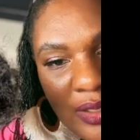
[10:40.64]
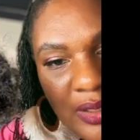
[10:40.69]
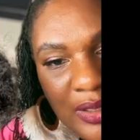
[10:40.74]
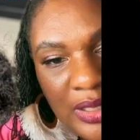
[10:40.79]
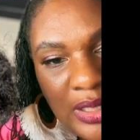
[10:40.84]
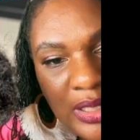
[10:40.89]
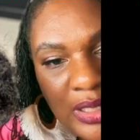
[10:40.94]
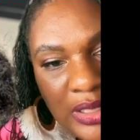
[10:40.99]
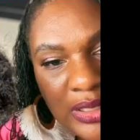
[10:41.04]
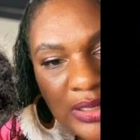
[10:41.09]

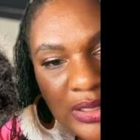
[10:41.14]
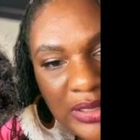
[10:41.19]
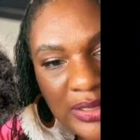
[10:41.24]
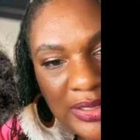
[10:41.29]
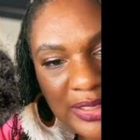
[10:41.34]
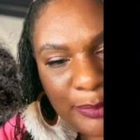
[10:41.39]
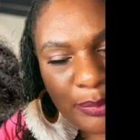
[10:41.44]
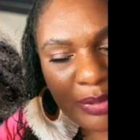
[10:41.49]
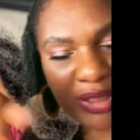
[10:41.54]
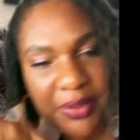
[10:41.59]
it's a
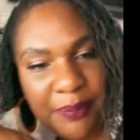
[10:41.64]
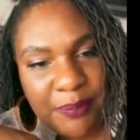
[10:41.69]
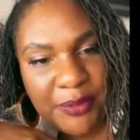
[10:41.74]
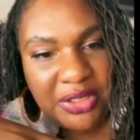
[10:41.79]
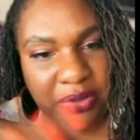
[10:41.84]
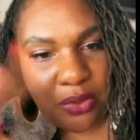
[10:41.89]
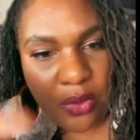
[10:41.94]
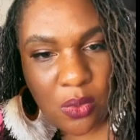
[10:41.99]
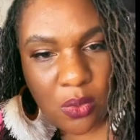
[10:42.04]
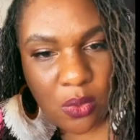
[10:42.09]
split.
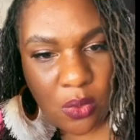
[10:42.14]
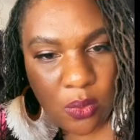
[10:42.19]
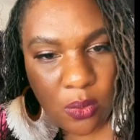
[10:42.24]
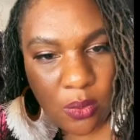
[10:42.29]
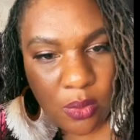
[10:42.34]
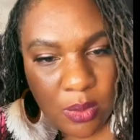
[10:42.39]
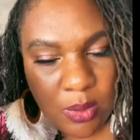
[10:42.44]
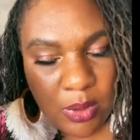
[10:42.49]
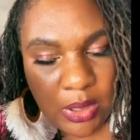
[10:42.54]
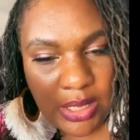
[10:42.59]
It's a hole.
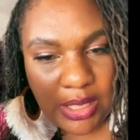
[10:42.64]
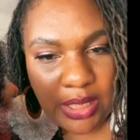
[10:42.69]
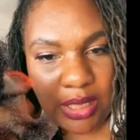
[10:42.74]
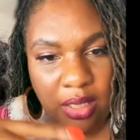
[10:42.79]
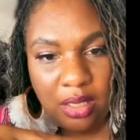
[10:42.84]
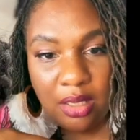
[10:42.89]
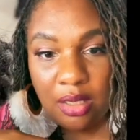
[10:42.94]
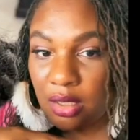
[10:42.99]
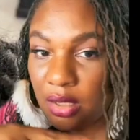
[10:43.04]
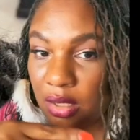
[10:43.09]

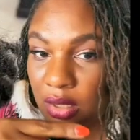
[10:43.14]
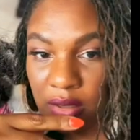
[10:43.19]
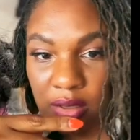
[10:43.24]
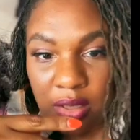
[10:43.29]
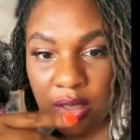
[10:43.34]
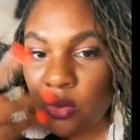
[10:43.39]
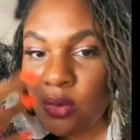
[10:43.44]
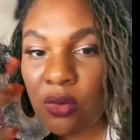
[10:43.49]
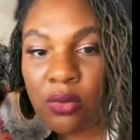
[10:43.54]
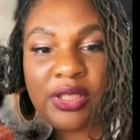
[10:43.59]

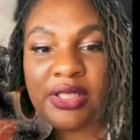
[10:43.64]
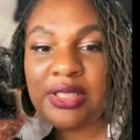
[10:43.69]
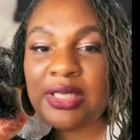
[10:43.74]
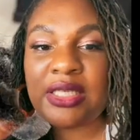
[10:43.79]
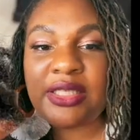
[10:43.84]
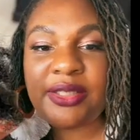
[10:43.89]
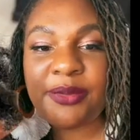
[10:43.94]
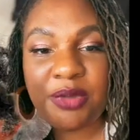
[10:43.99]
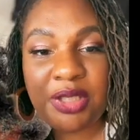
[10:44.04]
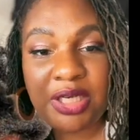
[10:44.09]
A hole is
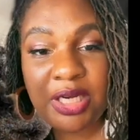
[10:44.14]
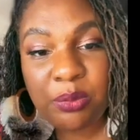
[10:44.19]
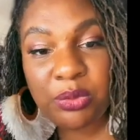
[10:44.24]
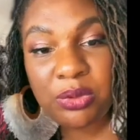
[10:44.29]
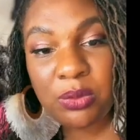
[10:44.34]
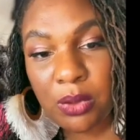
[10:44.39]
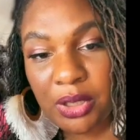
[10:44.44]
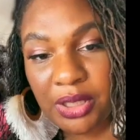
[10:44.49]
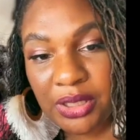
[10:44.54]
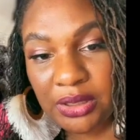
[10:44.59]
not something that we
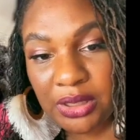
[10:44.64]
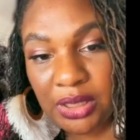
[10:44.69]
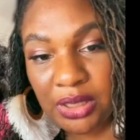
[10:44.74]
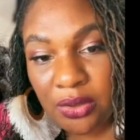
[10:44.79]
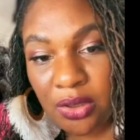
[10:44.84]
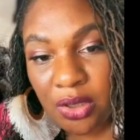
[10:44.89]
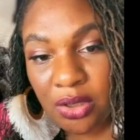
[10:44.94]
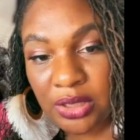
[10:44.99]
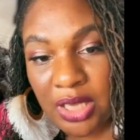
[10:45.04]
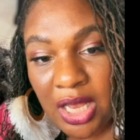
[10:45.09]
want in
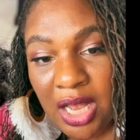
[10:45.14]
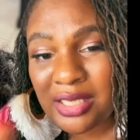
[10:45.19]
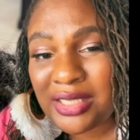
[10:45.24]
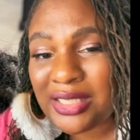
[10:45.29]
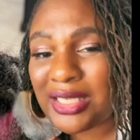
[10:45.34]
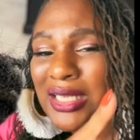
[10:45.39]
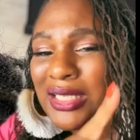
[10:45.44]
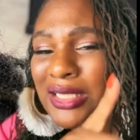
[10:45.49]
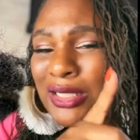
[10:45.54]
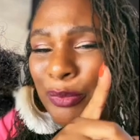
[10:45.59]
our locks,
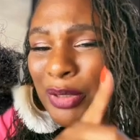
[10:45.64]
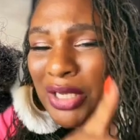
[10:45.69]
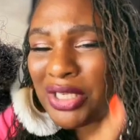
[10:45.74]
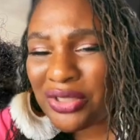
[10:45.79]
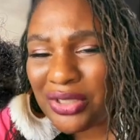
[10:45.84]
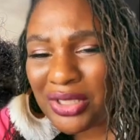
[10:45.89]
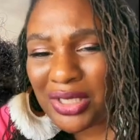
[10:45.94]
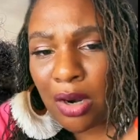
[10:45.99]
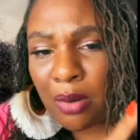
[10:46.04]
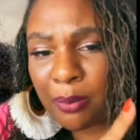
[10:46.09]

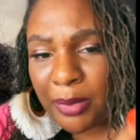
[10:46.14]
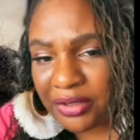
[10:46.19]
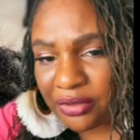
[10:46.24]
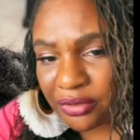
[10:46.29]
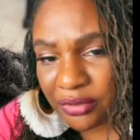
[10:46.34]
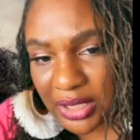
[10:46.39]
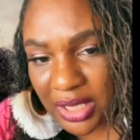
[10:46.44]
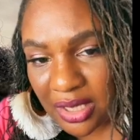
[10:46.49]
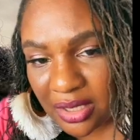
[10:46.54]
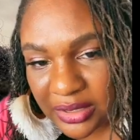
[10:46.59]
especially our
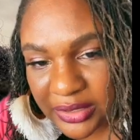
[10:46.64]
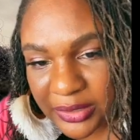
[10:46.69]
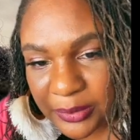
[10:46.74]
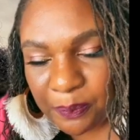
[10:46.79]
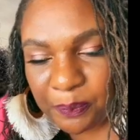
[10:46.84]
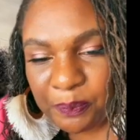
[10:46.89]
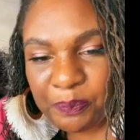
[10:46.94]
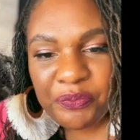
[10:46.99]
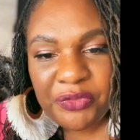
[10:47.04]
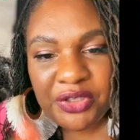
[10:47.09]
micro locks.
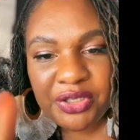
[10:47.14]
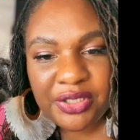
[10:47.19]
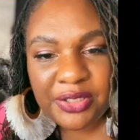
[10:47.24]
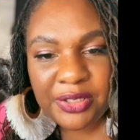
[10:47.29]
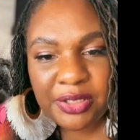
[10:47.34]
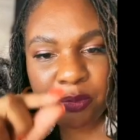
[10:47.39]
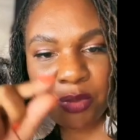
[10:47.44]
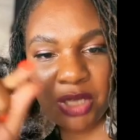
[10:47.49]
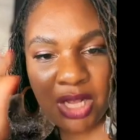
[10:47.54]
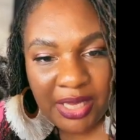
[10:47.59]
This
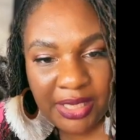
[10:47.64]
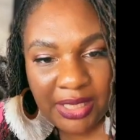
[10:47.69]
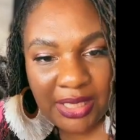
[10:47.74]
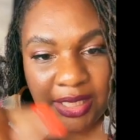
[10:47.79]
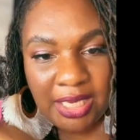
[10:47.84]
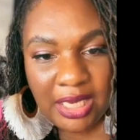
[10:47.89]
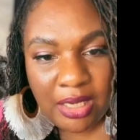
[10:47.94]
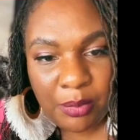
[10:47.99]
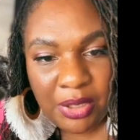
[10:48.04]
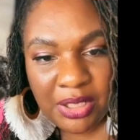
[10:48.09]
client
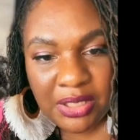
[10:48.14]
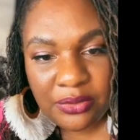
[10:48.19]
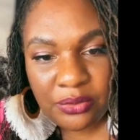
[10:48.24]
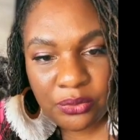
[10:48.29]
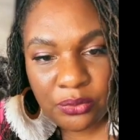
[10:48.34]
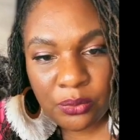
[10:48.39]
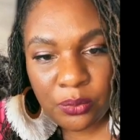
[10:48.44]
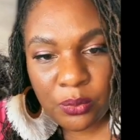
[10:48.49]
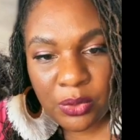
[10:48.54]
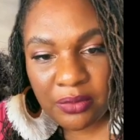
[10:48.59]
came
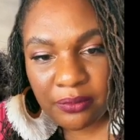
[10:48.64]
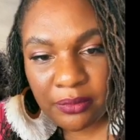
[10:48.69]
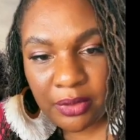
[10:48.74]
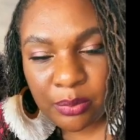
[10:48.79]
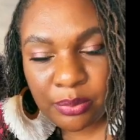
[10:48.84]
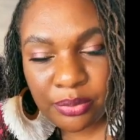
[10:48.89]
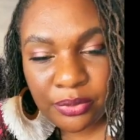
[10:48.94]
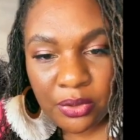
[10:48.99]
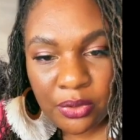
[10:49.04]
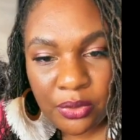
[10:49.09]
into one of our
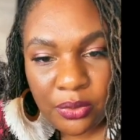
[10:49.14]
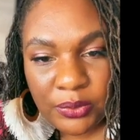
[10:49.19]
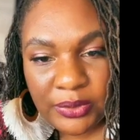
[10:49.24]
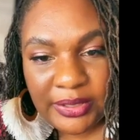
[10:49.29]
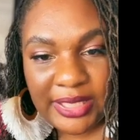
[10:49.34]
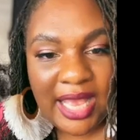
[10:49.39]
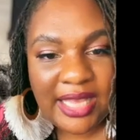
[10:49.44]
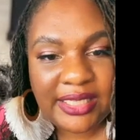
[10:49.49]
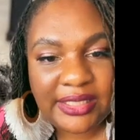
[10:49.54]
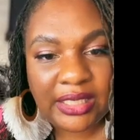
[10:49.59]
pros
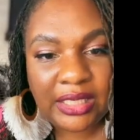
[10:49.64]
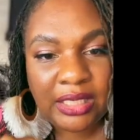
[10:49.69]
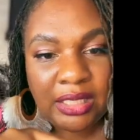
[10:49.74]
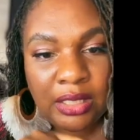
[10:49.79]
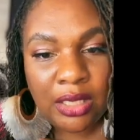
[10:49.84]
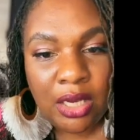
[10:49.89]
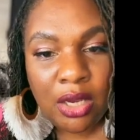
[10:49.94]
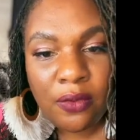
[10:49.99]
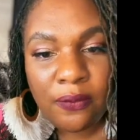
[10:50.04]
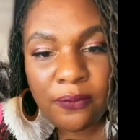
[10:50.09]

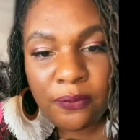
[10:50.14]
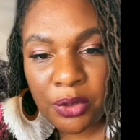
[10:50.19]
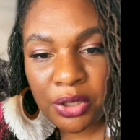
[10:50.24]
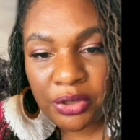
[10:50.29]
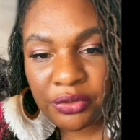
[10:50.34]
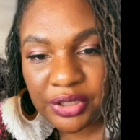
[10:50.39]
asking for a